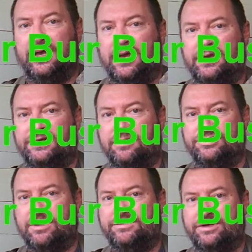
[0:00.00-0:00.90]
He tells
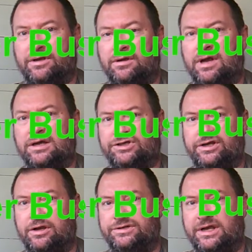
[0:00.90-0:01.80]
you how to actually
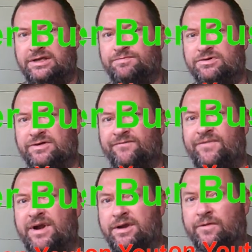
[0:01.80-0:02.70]
use it. He's put some
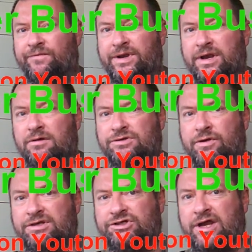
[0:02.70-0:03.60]
very good videos on
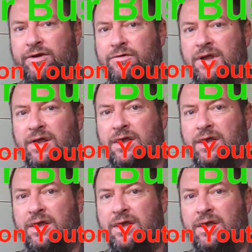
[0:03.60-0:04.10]
his channel.